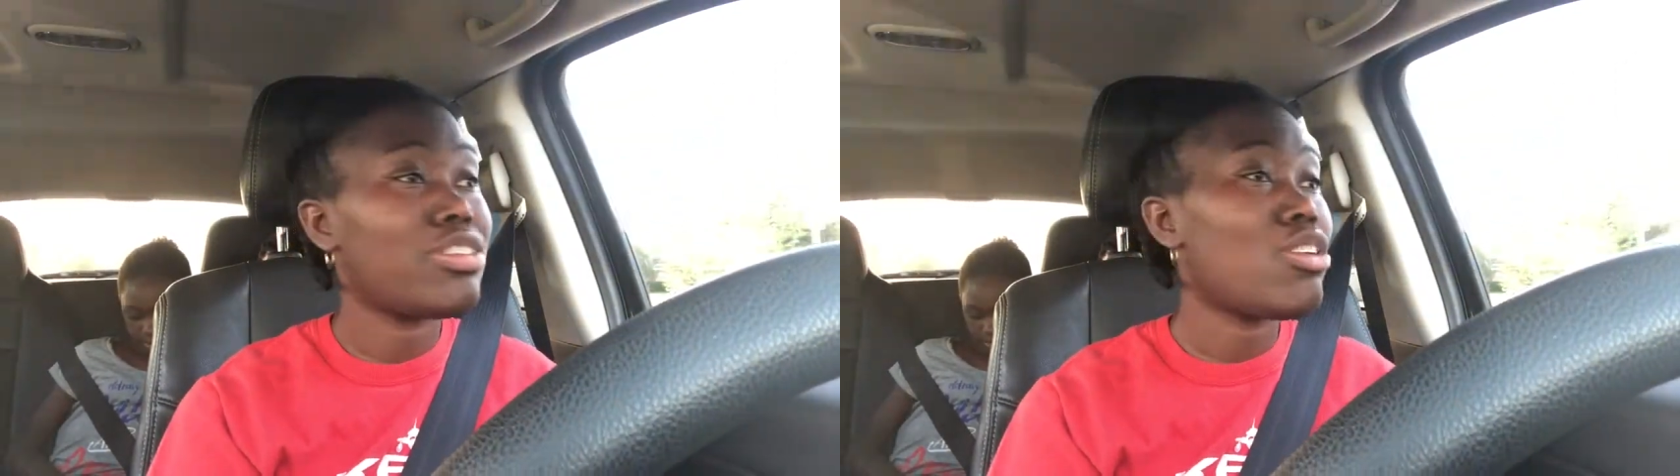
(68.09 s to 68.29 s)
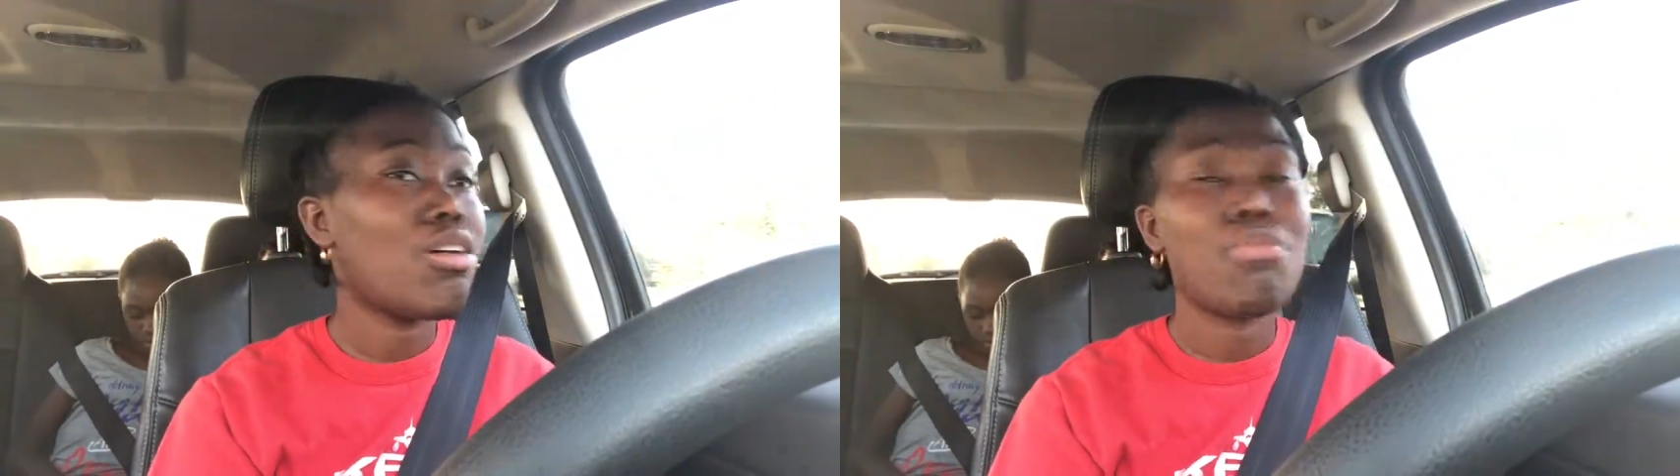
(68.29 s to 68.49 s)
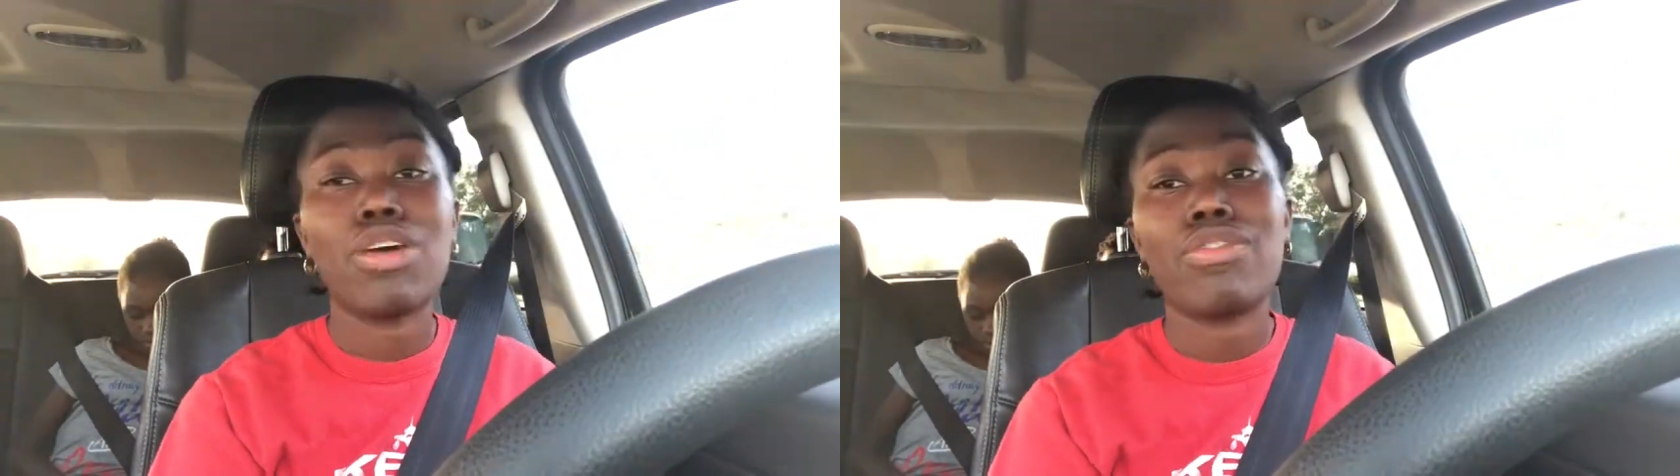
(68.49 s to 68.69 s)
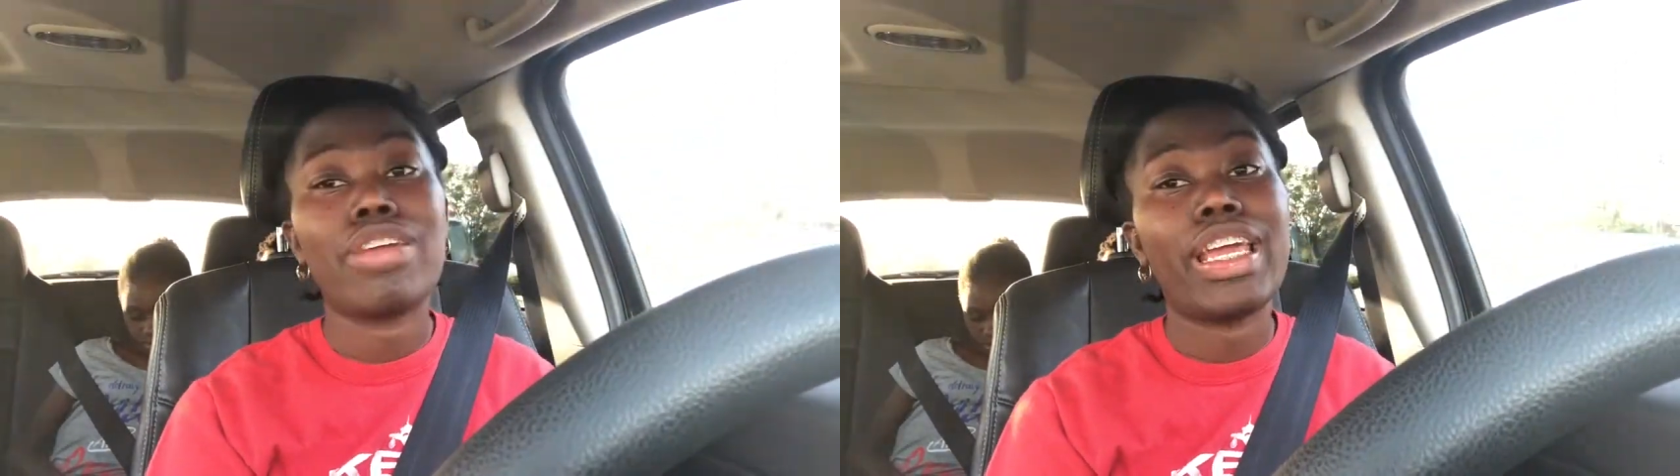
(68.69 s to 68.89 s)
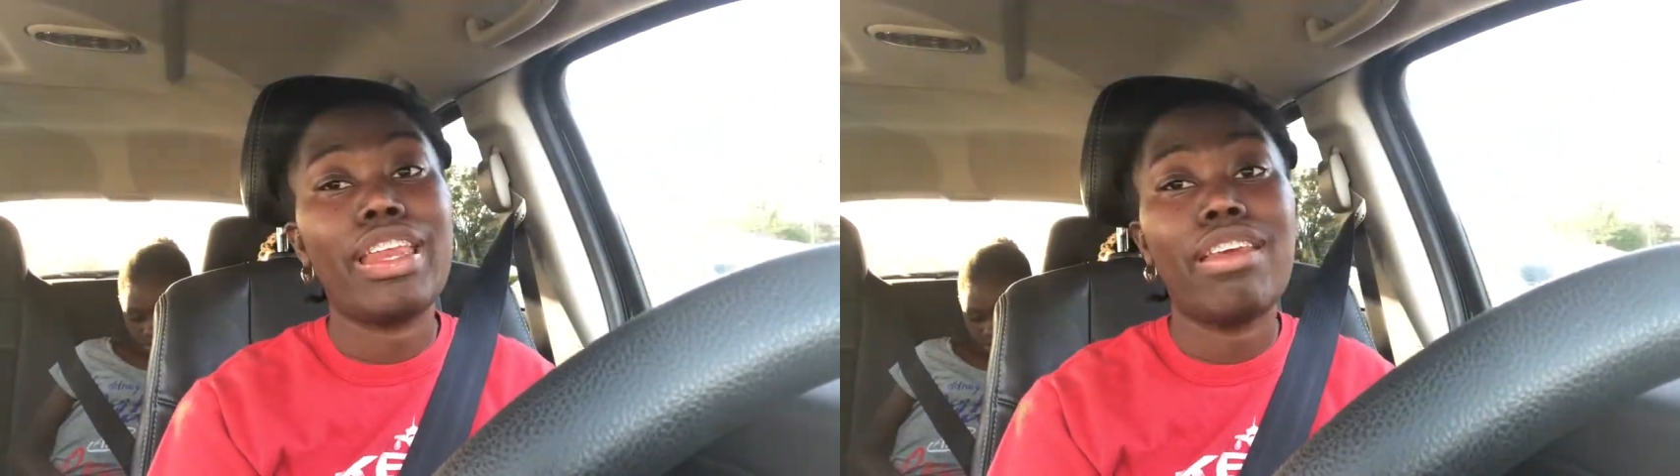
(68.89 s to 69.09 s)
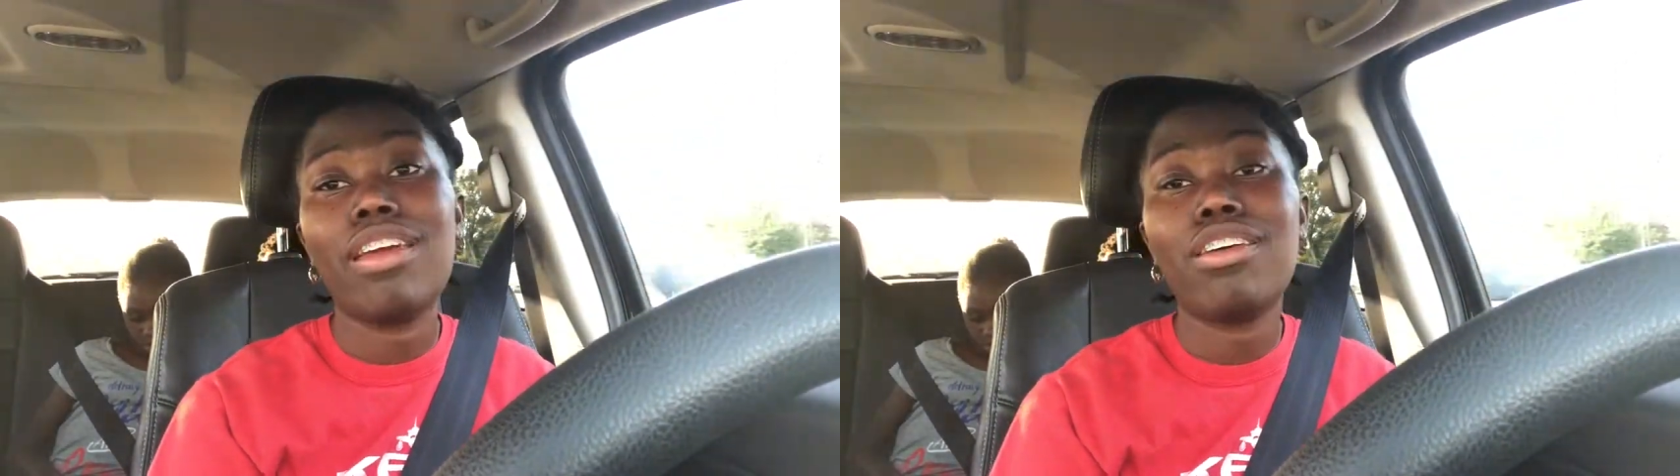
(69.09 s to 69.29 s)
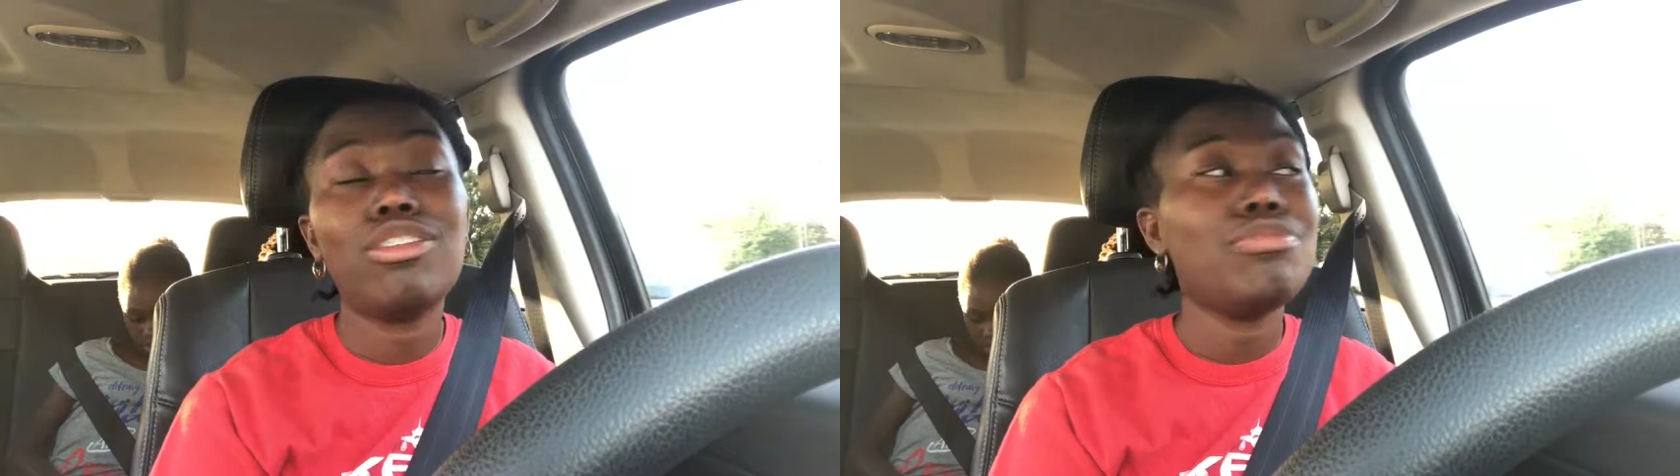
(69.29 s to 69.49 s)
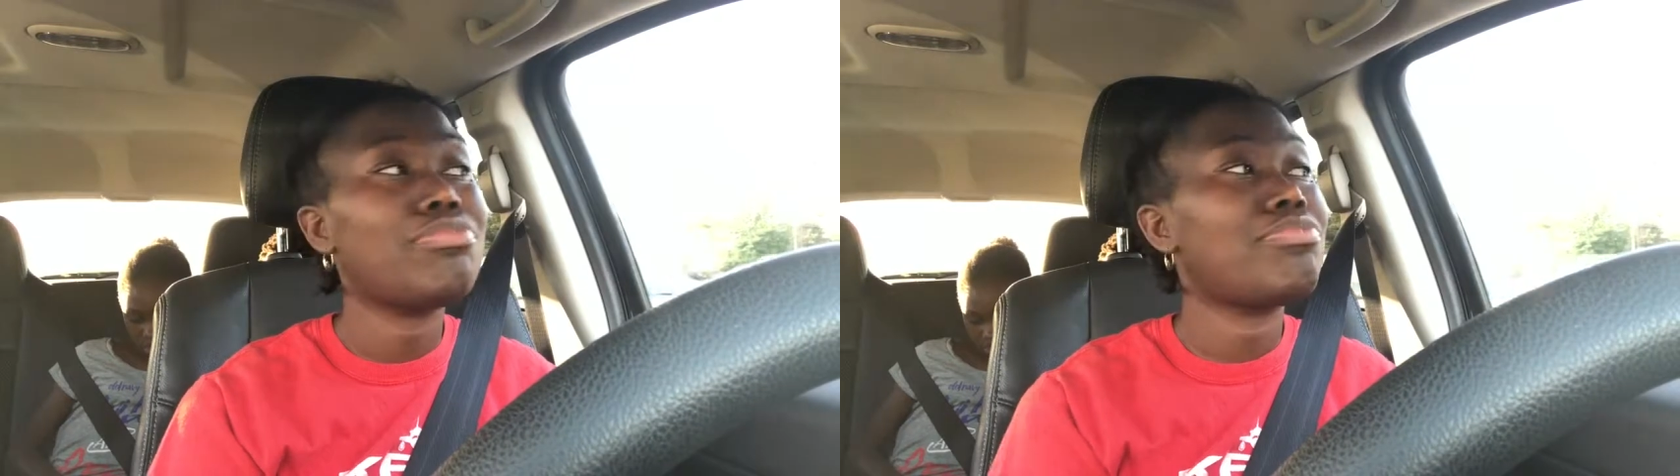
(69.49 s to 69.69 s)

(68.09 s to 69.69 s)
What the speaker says: talk about right now,